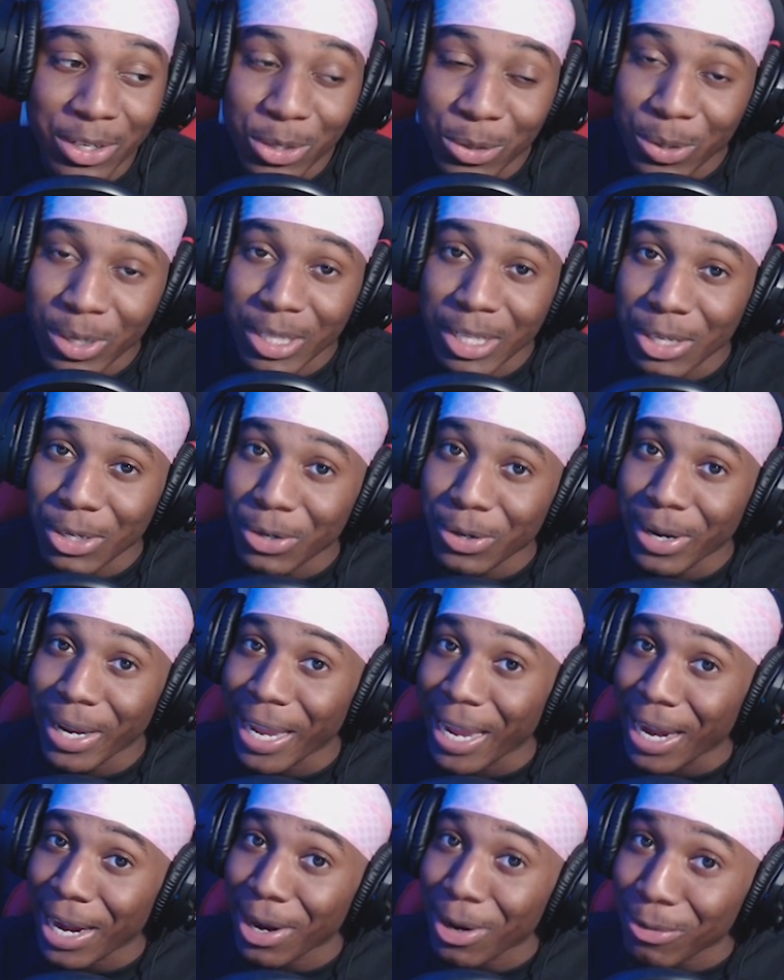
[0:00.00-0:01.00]
do a little
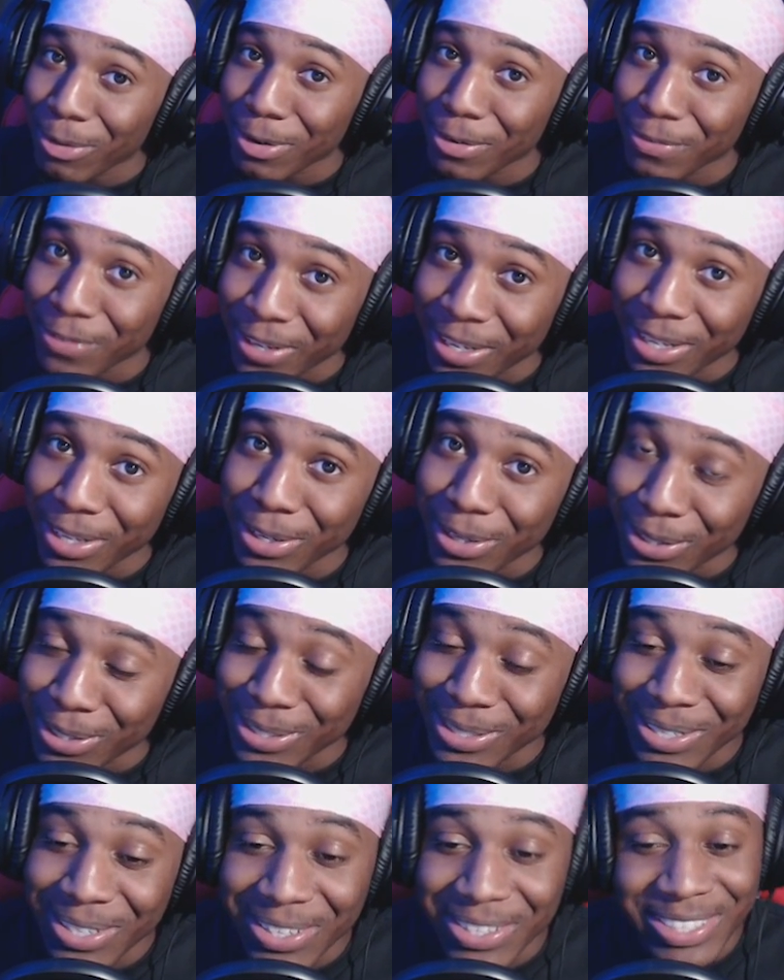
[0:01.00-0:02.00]
hair reveal,
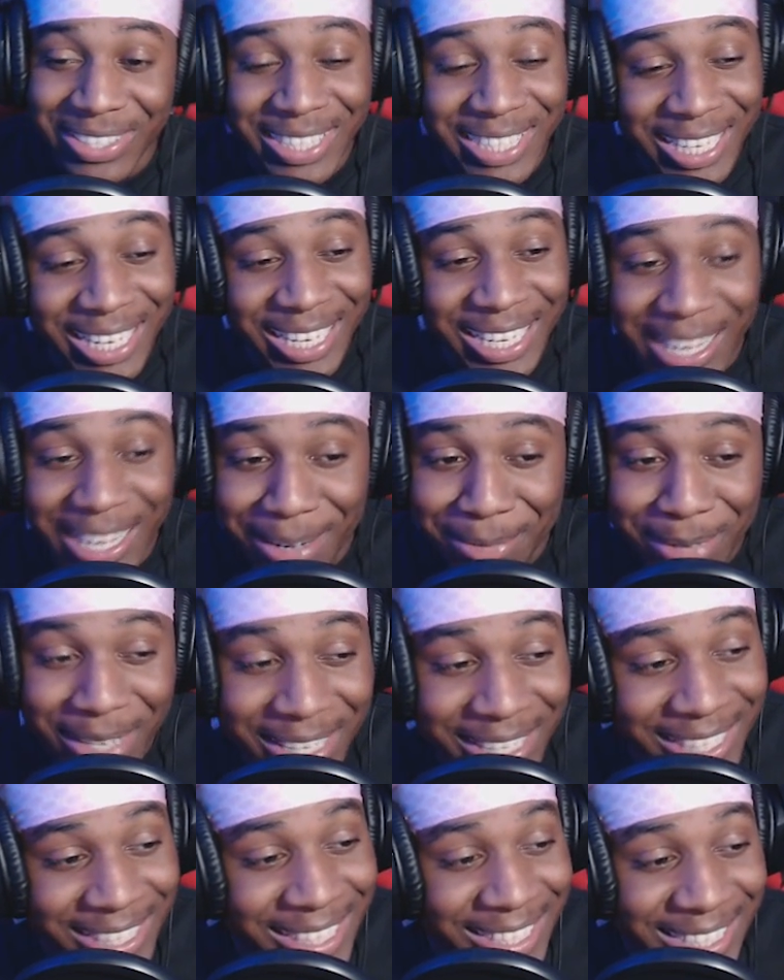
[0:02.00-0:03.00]
you know what I'm saying? I
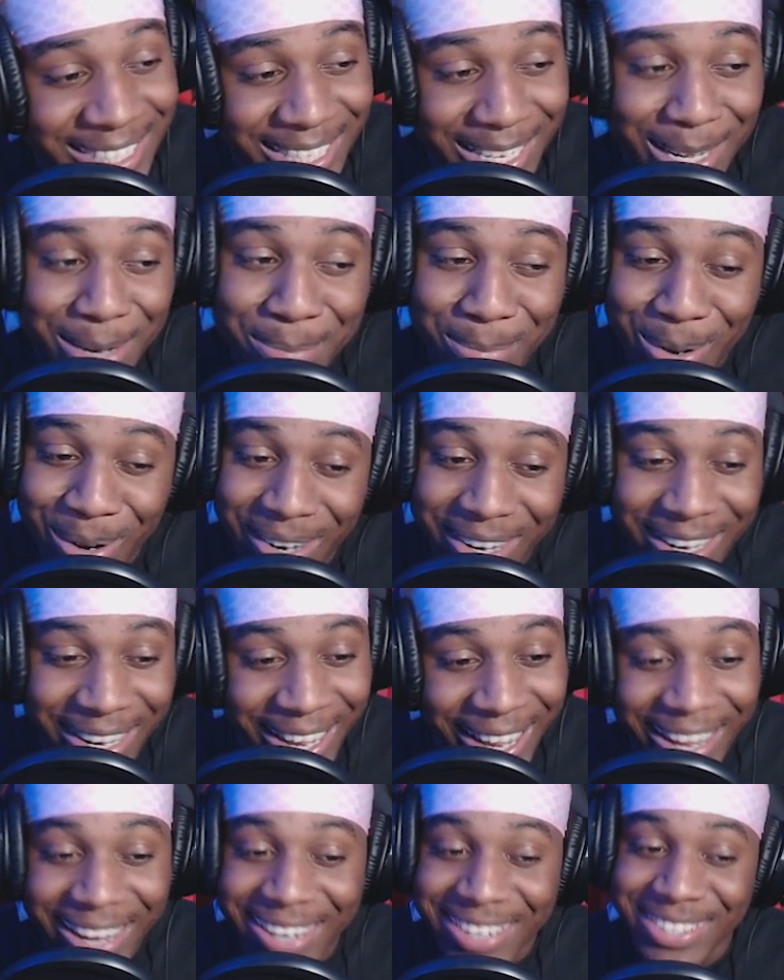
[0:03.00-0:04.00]
might get to see the boy
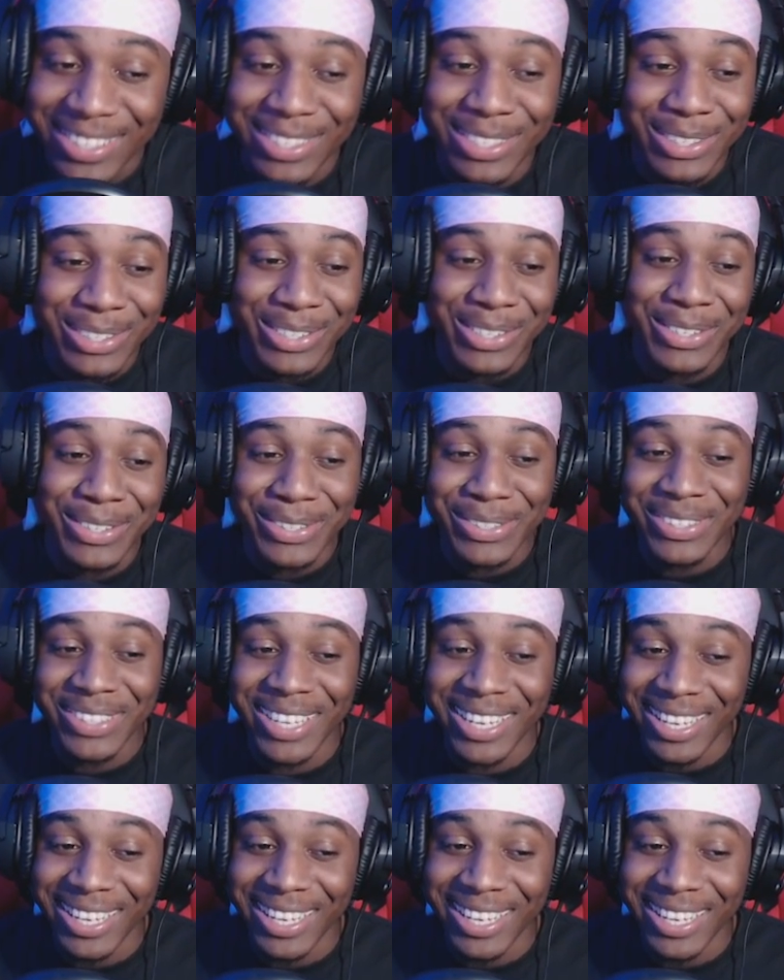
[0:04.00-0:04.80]
hair soon.